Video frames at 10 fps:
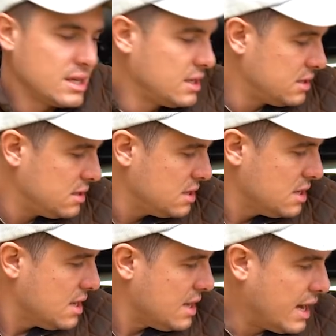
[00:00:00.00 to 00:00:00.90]
gear.
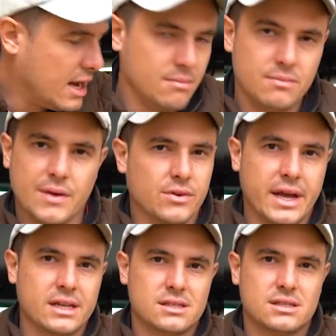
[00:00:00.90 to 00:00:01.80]
They've
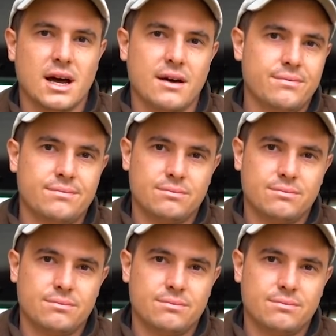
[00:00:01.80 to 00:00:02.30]
got heaps of stuff.